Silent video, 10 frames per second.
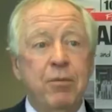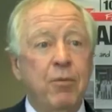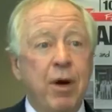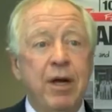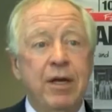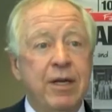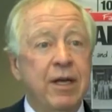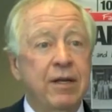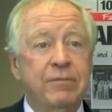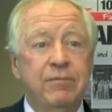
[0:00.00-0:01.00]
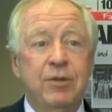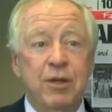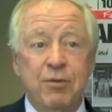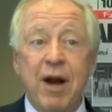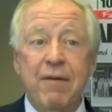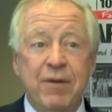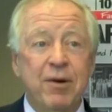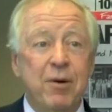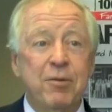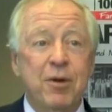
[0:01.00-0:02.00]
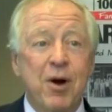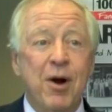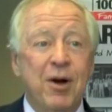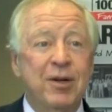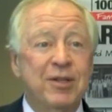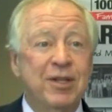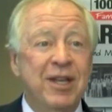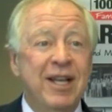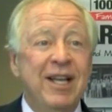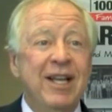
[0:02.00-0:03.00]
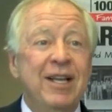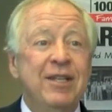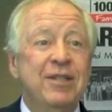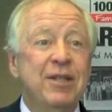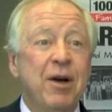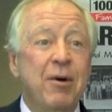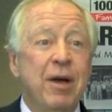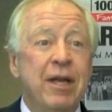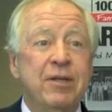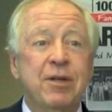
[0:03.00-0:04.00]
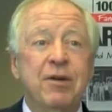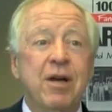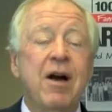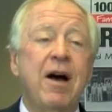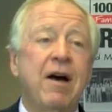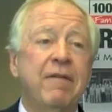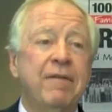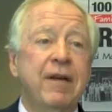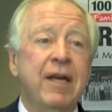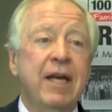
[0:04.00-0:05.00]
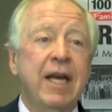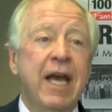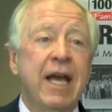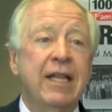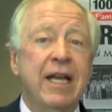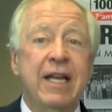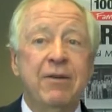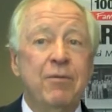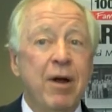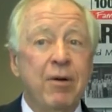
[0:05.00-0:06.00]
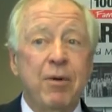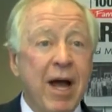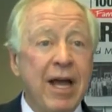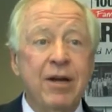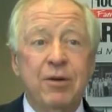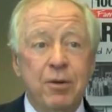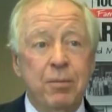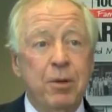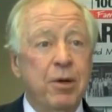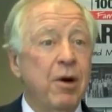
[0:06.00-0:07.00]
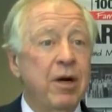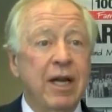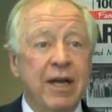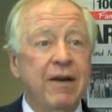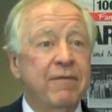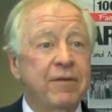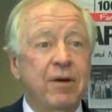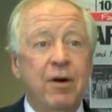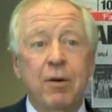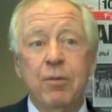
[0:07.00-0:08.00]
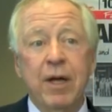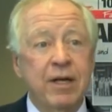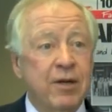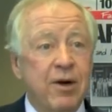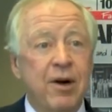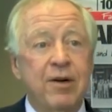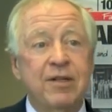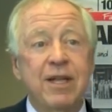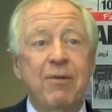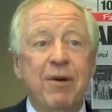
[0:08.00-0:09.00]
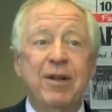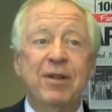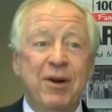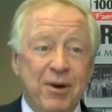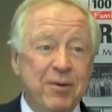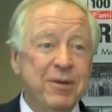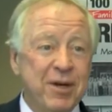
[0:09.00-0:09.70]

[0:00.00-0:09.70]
wanted to, to drive their own cars, so it took off. And they didn't want to ride Uber or Lyft or rent cars. They wanted their own